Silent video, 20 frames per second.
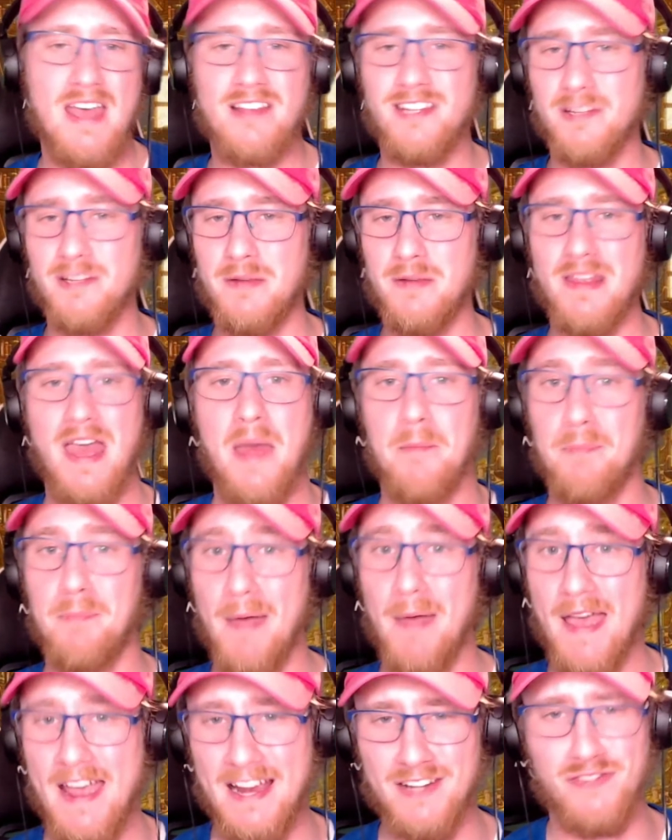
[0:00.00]
going to be that
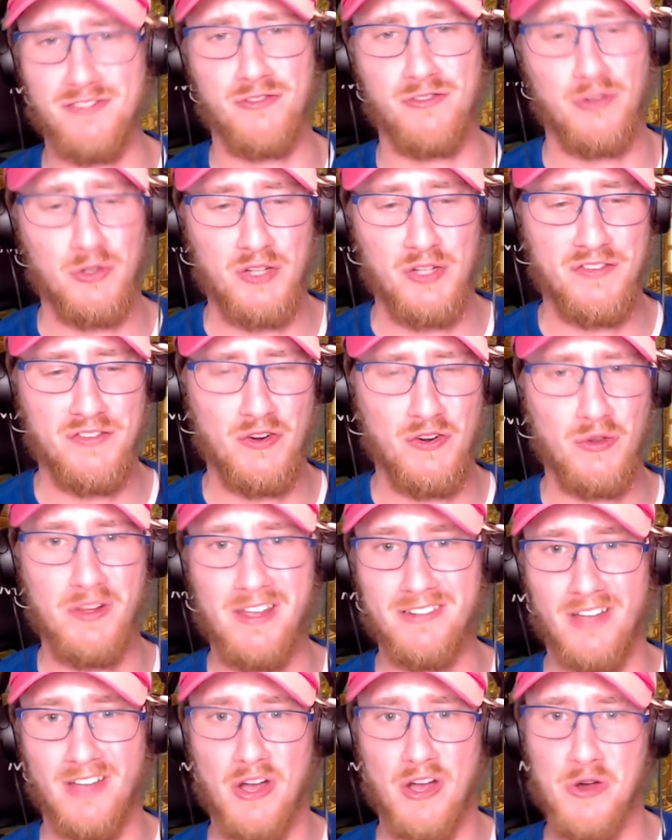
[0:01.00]
impactful if it only
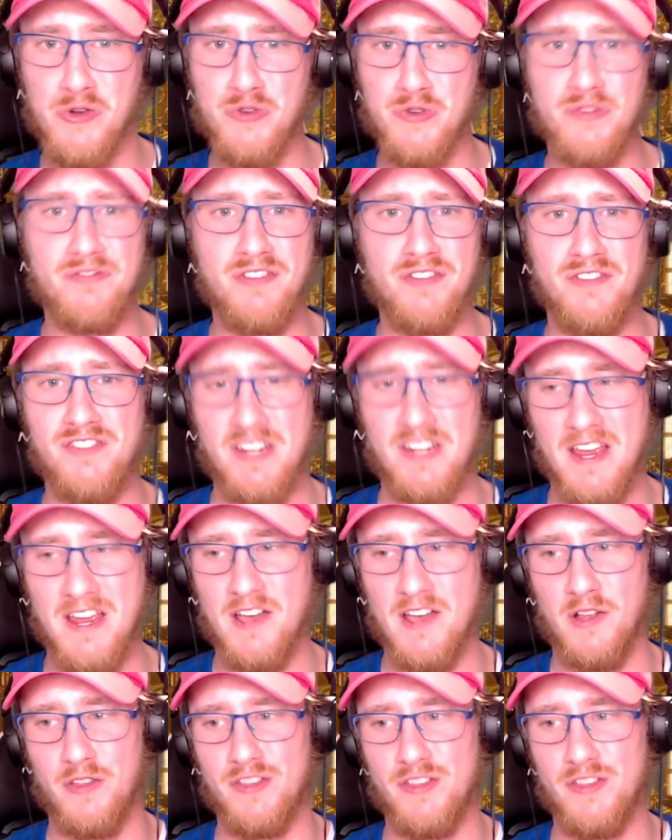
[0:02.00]
has 115 health.